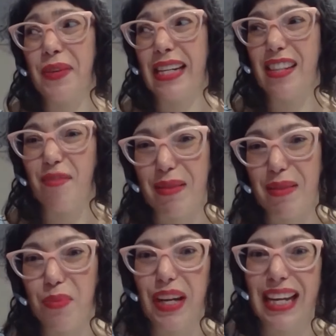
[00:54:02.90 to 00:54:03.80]
is I've been
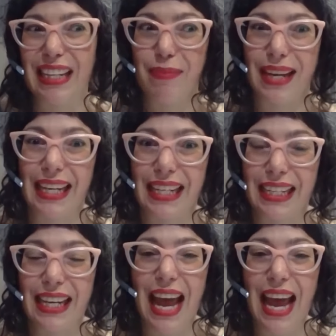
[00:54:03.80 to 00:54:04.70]
booking them
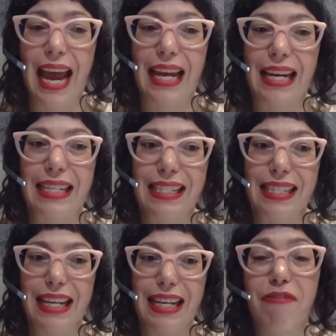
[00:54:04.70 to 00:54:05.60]
in, and
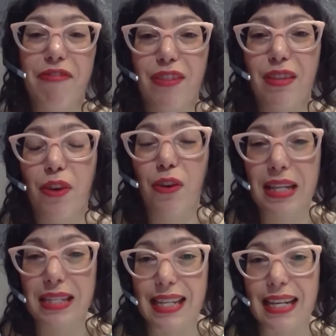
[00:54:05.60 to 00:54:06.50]
if the
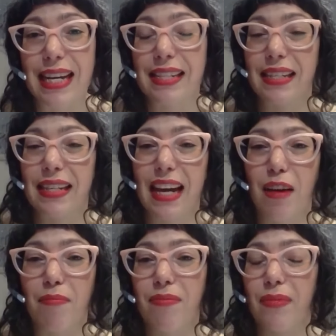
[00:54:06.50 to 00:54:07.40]
consent hasn't
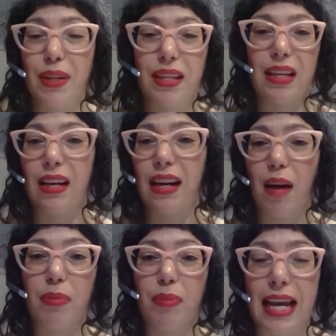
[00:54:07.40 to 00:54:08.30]
come within a
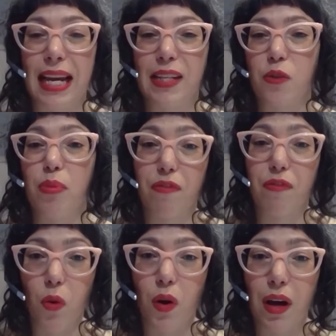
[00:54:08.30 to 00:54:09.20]
couple of days or
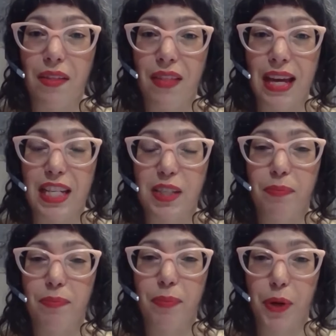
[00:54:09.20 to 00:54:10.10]
before that
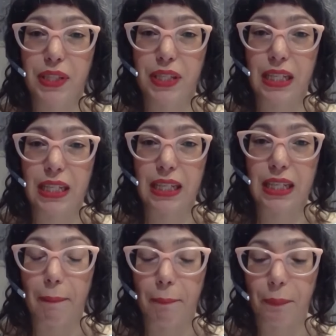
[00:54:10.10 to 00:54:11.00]
person
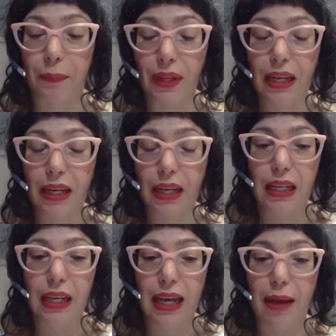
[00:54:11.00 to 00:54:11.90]

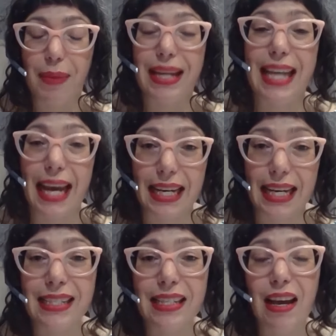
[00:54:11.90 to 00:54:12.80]

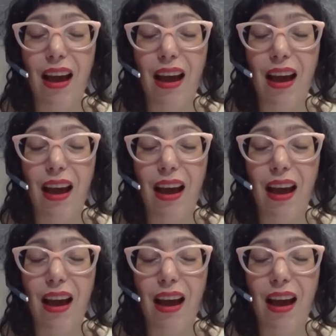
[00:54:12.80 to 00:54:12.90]
attends,